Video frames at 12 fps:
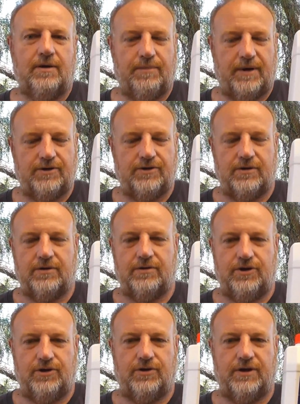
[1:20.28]
but you,
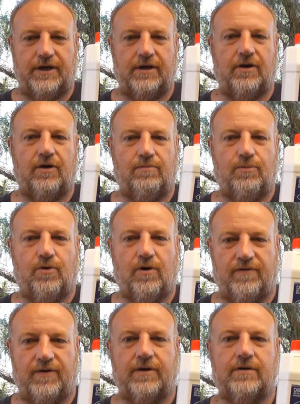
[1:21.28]
you need a lot more
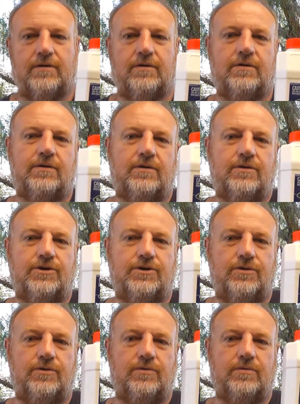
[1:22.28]
of it
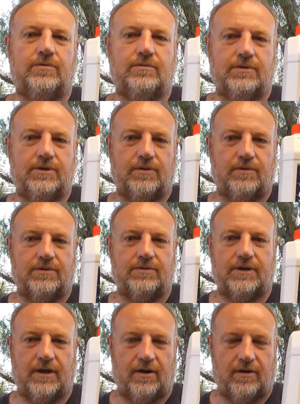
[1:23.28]
to kill,
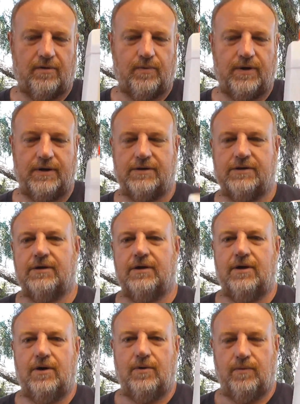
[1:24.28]
kill a lot of weeds.
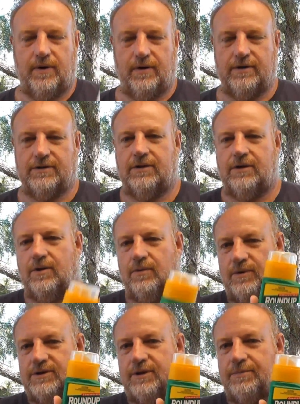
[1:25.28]
Whereas
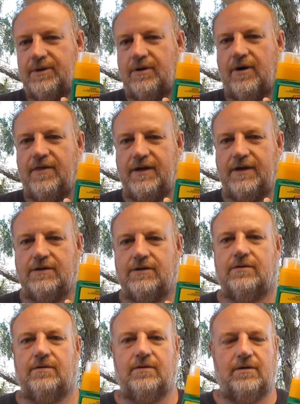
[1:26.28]
with something like this,
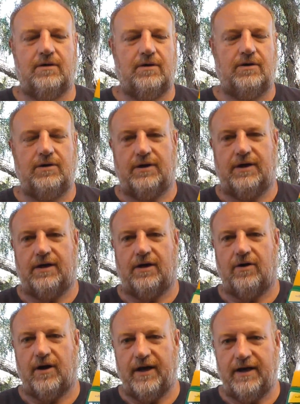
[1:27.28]
you need a
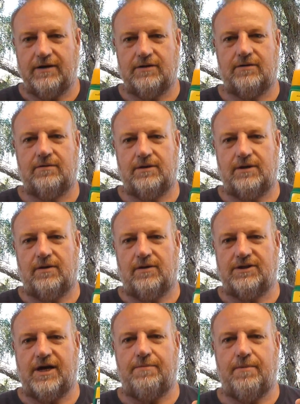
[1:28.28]
lot less to kill the
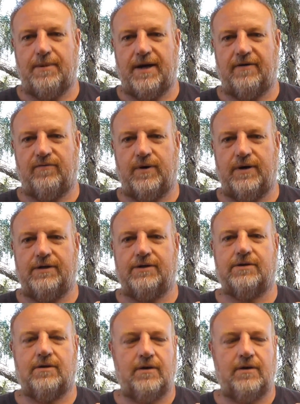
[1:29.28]
same amount of weeds.